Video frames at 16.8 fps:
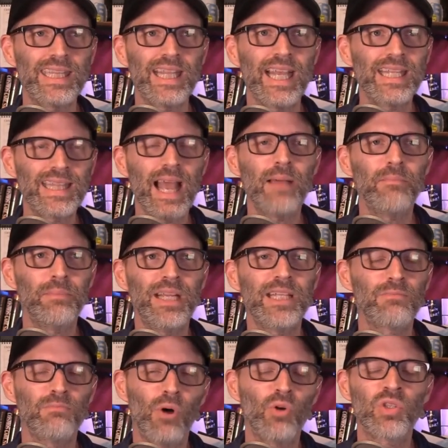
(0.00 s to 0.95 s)
I think that
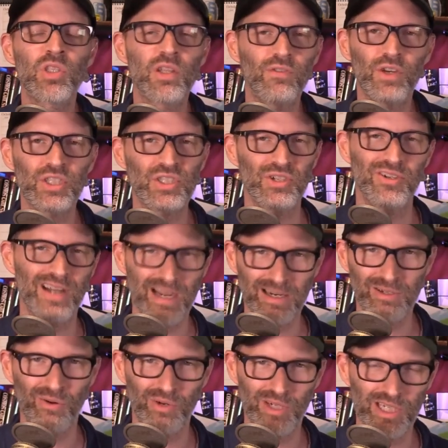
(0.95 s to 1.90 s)
means most of us are
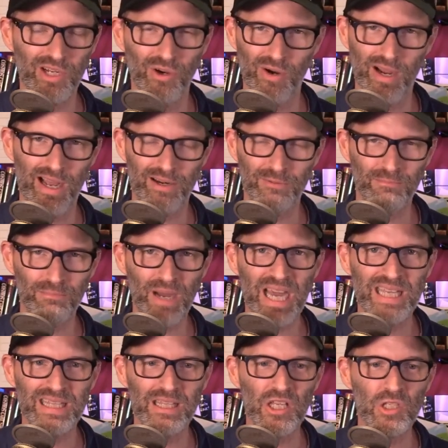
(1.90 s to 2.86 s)
not going to go out and
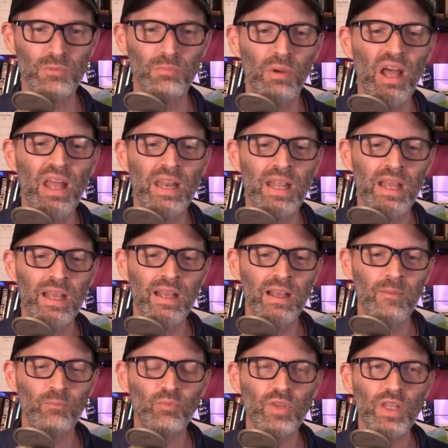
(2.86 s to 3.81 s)
buy this, but
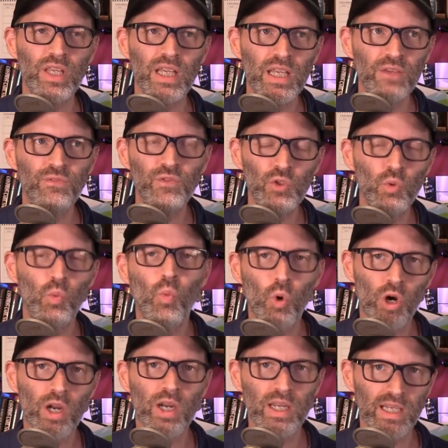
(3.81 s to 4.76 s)
if you
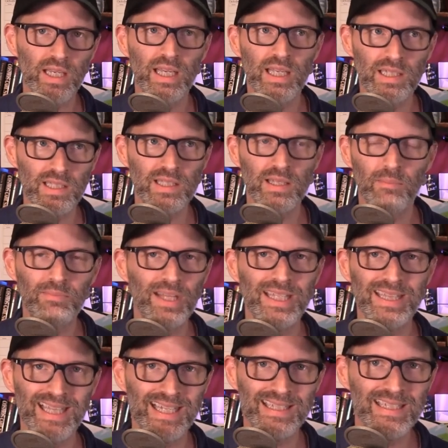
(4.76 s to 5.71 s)
work in
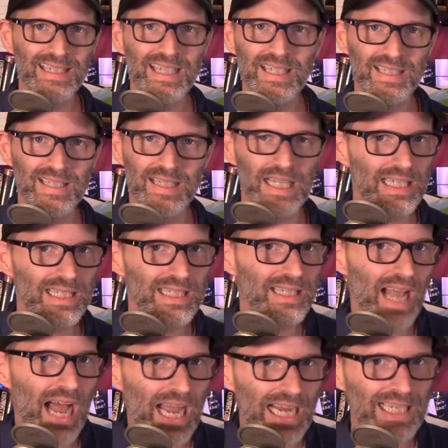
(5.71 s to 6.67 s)
something that needs
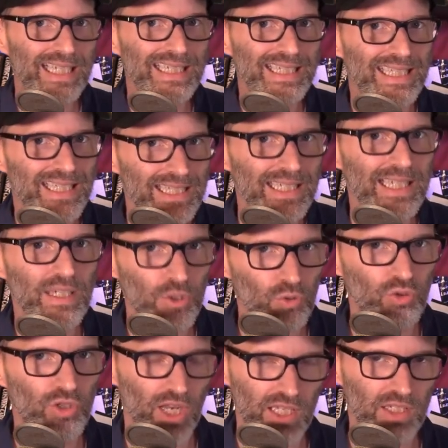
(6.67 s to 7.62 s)
this, I could see
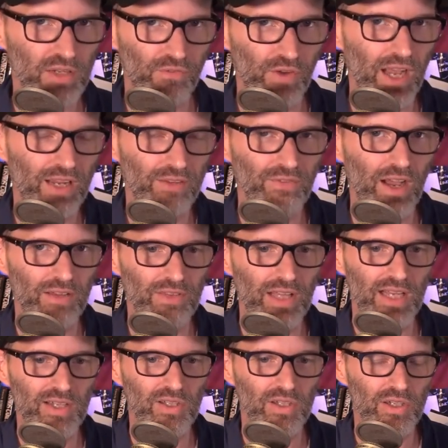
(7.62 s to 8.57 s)
you justifying
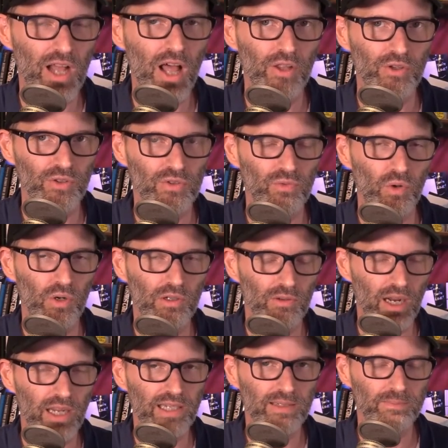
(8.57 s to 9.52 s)
$5,000 for
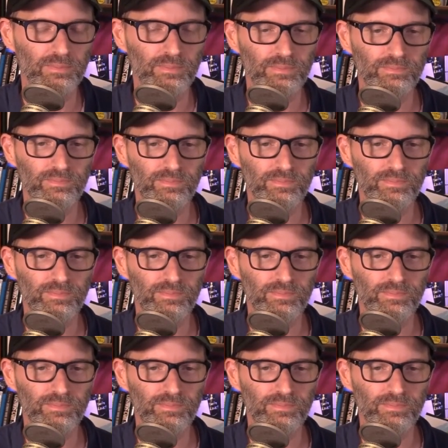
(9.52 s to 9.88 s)
it, right?